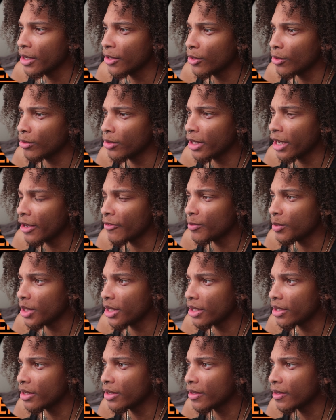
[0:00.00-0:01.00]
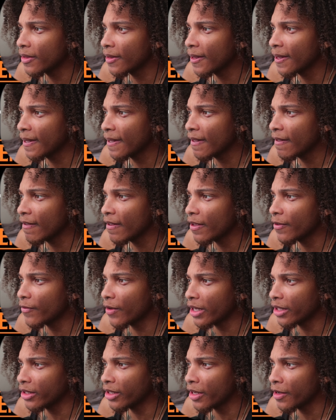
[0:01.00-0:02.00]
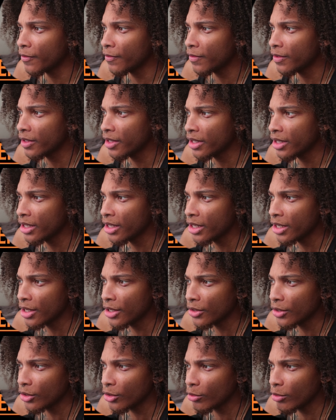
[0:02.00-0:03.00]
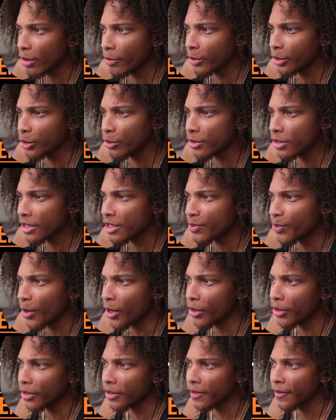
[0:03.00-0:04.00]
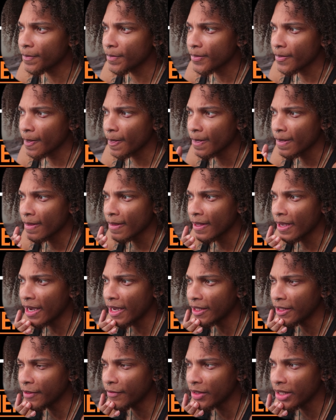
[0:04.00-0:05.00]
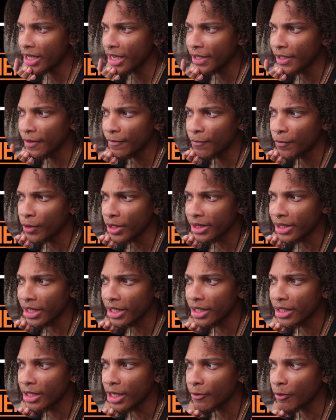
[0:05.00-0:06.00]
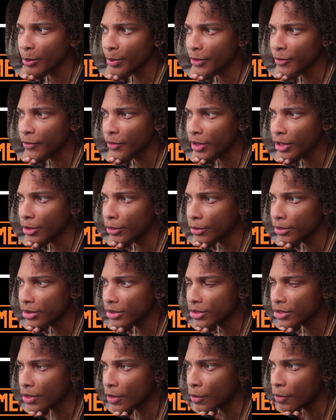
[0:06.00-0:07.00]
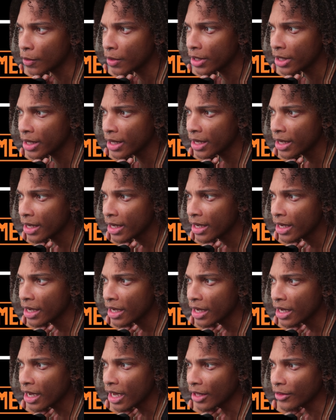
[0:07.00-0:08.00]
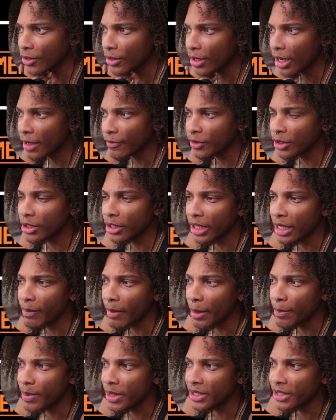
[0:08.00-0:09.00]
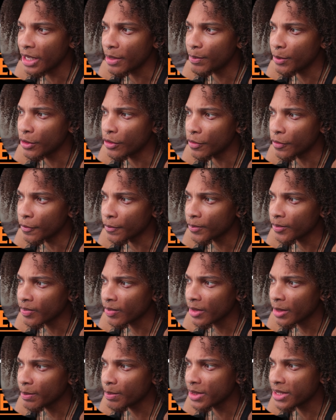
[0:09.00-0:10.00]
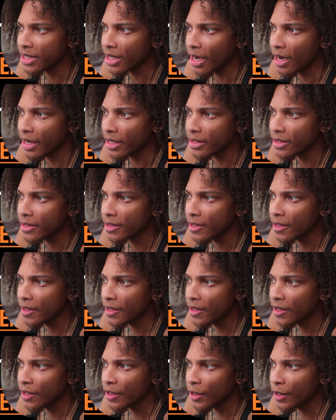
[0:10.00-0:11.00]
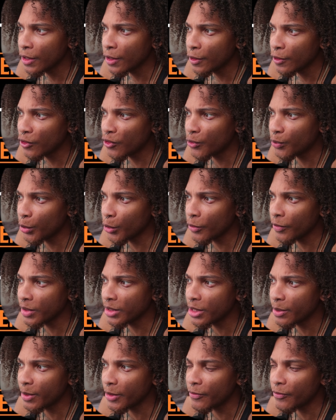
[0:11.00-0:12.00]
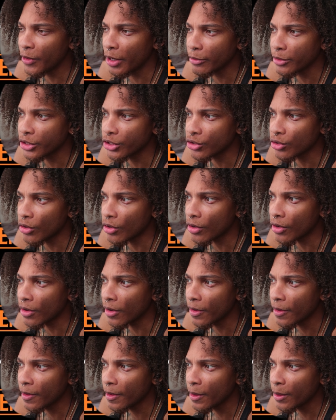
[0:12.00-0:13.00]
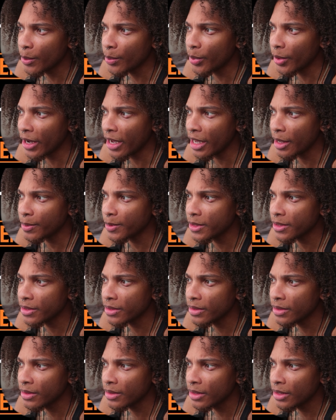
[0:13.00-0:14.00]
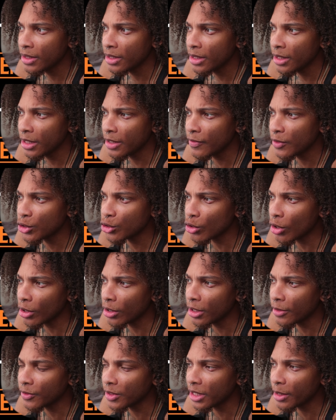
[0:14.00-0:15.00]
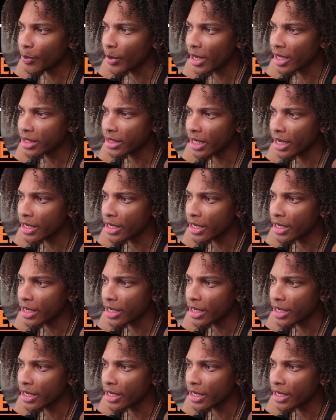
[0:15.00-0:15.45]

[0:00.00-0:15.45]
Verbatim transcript: Then We have me. If I left, the underground would lose its spark. I'd leave an aching void that can never be filled, so... I think I have to delay my big debut. Besides, you've proven to be very strong. Perhaps even strong enough to get past